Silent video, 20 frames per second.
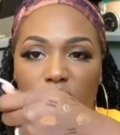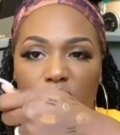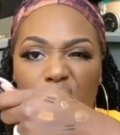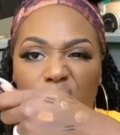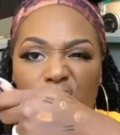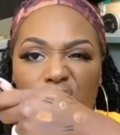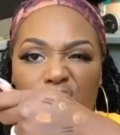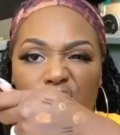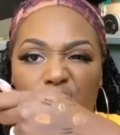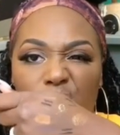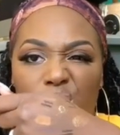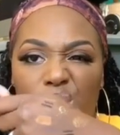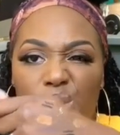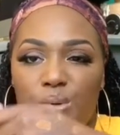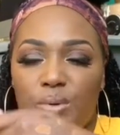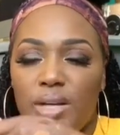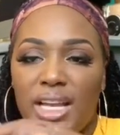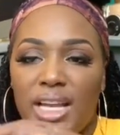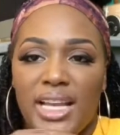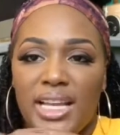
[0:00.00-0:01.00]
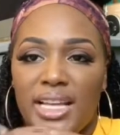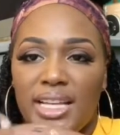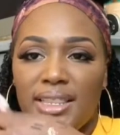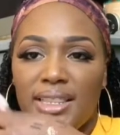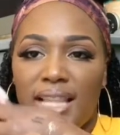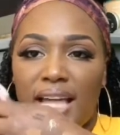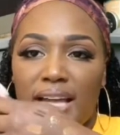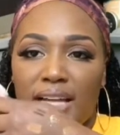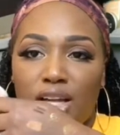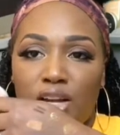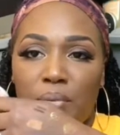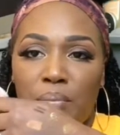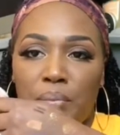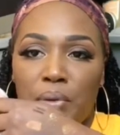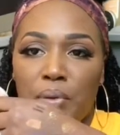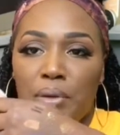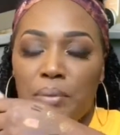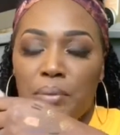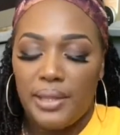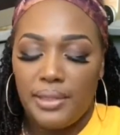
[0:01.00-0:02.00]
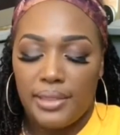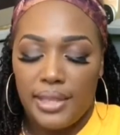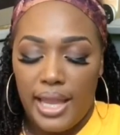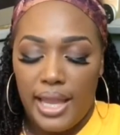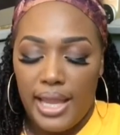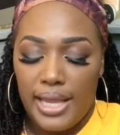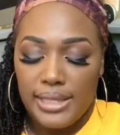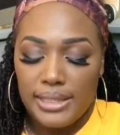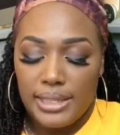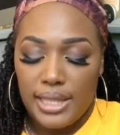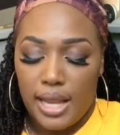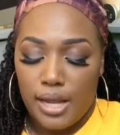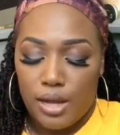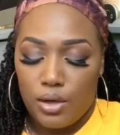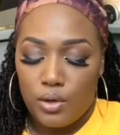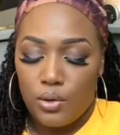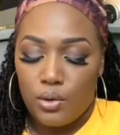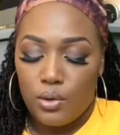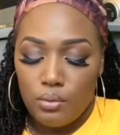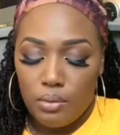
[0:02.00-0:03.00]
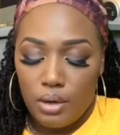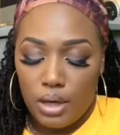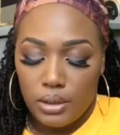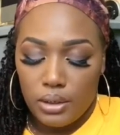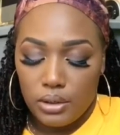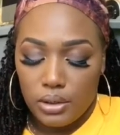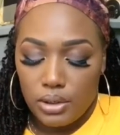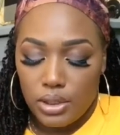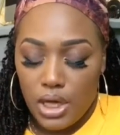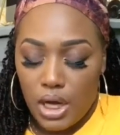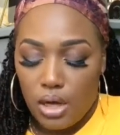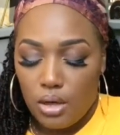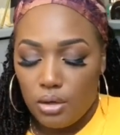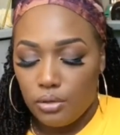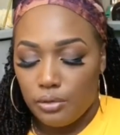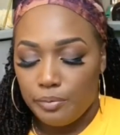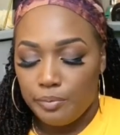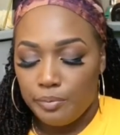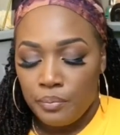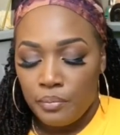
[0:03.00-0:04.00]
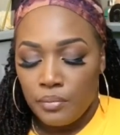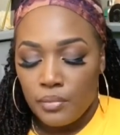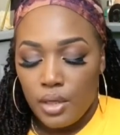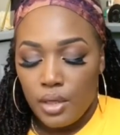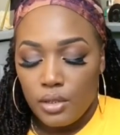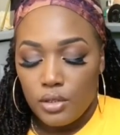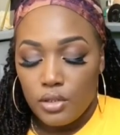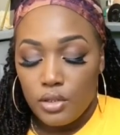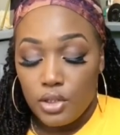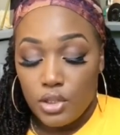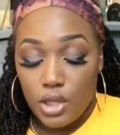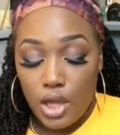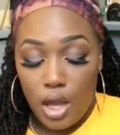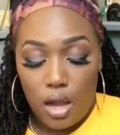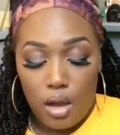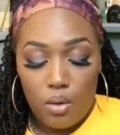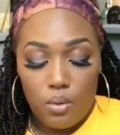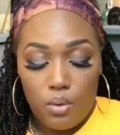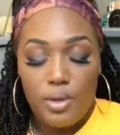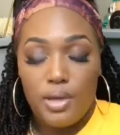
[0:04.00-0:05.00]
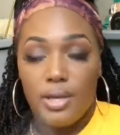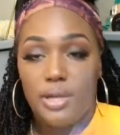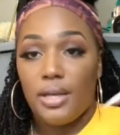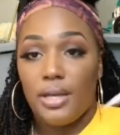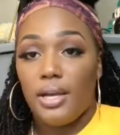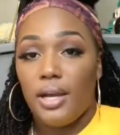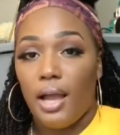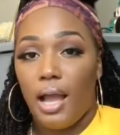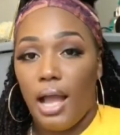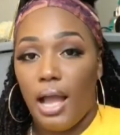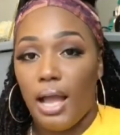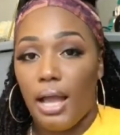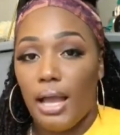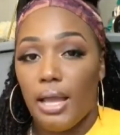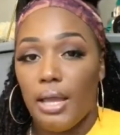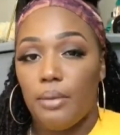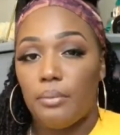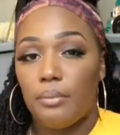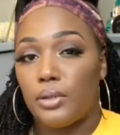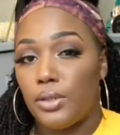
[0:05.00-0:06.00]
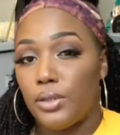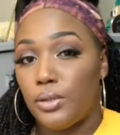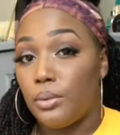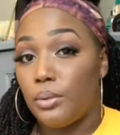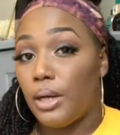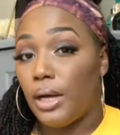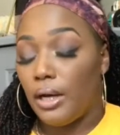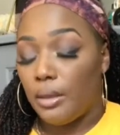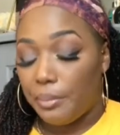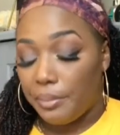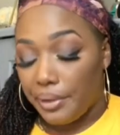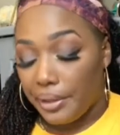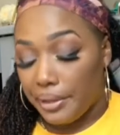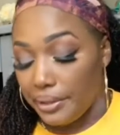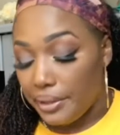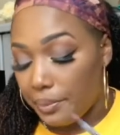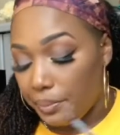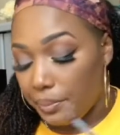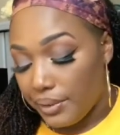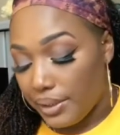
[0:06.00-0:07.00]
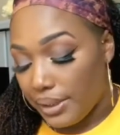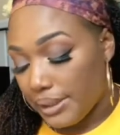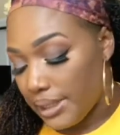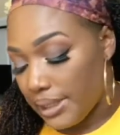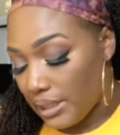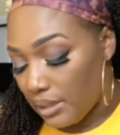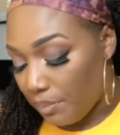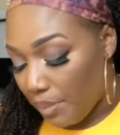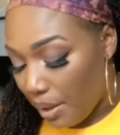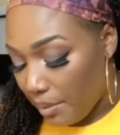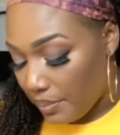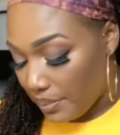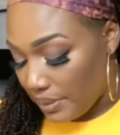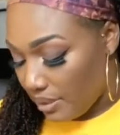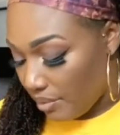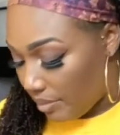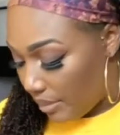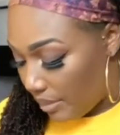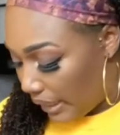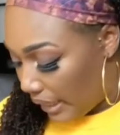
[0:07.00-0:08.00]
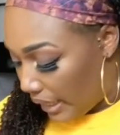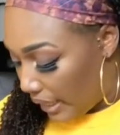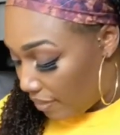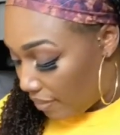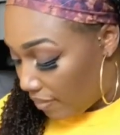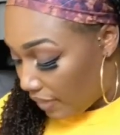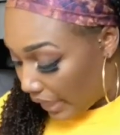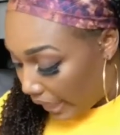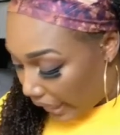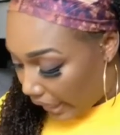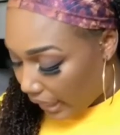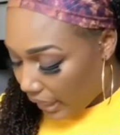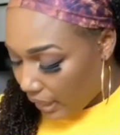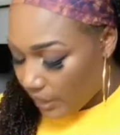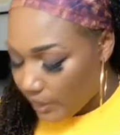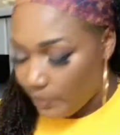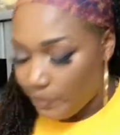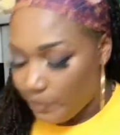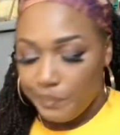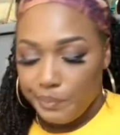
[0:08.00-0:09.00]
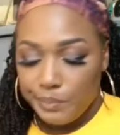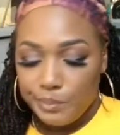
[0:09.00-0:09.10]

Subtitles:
I don't know, like a muted pink that has like a cool undertone. So I am going to do an ombre lip with this. That's the purpose of me getting that.